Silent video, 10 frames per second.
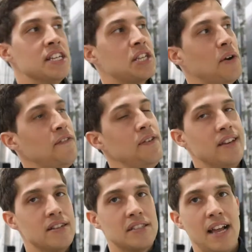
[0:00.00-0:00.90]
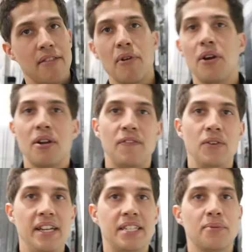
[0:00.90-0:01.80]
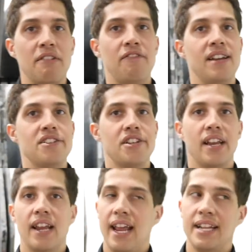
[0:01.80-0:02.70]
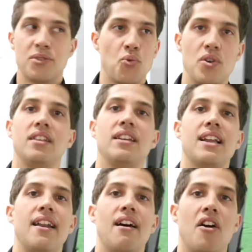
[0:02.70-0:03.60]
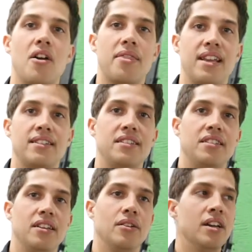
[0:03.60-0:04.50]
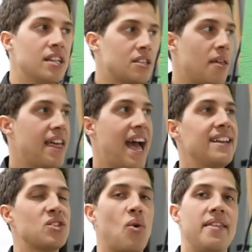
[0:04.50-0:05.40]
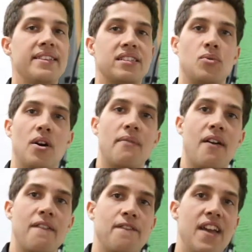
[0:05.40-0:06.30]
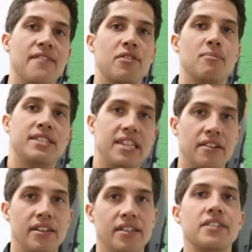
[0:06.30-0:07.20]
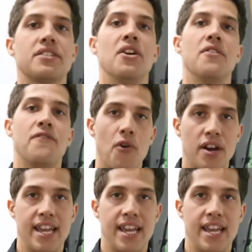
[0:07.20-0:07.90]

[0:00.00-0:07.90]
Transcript: So a few years down the road, if you need to refinish it, it's really not a hard thing to do. So that is why this is one of our favorite materials for a